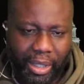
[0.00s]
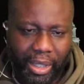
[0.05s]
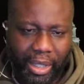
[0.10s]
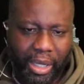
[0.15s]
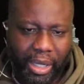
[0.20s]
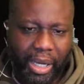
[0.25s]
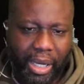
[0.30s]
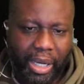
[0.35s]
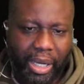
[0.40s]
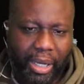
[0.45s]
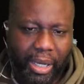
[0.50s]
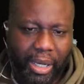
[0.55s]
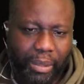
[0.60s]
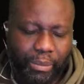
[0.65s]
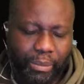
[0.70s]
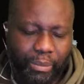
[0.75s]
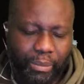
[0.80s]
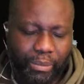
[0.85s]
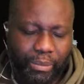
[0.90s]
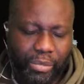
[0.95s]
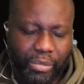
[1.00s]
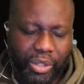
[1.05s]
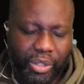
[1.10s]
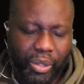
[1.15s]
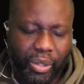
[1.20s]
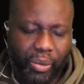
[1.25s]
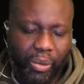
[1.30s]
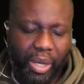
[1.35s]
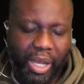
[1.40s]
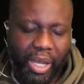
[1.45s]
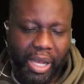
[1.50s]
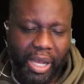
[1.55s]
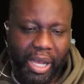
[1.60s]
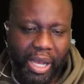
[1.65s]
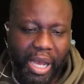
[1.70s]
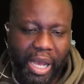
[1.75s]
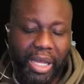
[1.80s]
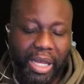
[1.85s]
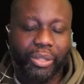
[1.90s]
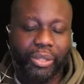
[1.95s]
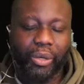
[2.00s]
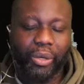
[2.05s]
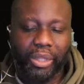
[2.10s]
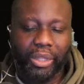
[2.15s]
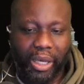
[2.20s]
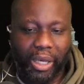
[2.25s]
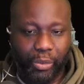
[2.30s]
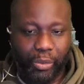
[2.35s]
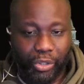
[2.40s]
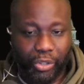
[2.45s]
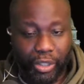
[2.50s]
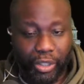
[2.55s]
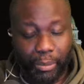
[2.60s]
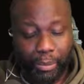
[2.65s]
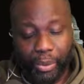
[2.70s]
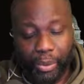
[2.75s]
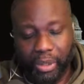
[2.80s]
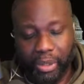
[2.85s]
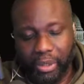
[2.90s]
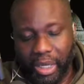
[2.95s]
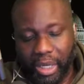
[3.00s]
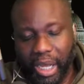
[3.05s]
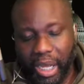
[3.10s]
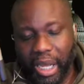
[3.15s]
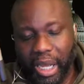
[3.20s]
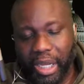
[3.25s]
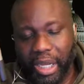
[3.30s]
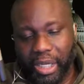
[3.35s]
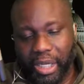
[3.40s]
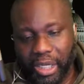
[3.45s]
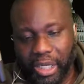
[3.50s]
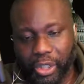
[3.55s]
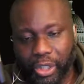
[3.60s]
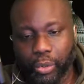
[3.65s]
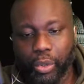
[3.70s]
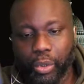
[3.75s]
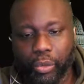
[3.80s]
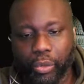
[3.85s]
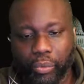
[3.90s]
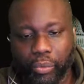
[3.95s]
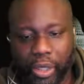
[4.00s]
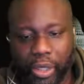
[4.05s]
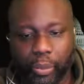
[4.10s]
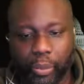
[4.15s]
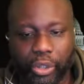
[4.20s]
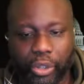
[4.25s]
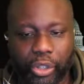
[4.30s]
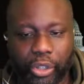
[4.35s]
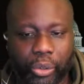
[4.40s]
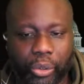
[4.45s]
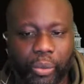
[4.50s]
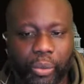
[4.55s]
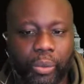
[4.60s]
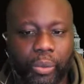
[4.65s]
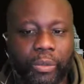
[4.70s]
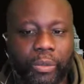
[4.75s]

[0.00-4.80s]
um, so I thought that was good, but I, I do agree with you